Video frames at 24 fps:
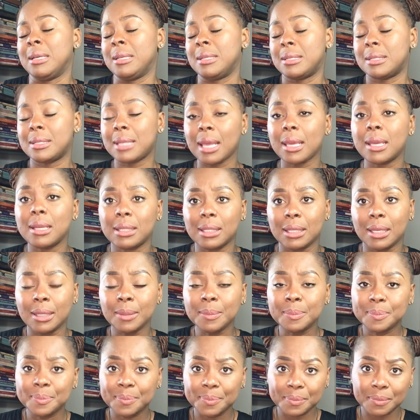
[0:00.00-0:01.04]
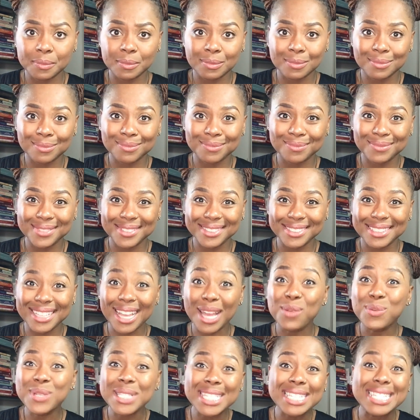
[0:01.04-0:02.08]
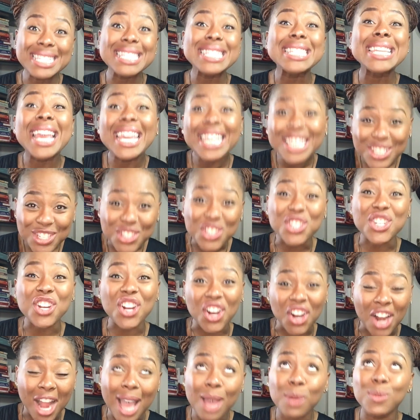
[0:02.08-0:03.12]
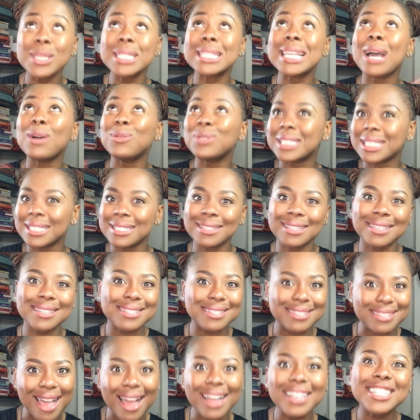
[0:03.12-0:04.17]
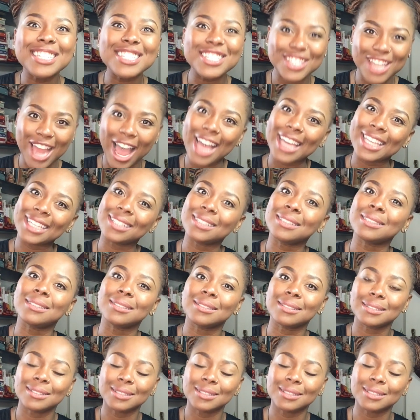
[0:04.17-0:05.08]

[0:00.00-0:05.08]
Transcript: Secondly, I was in nature. I was out in the sunshine.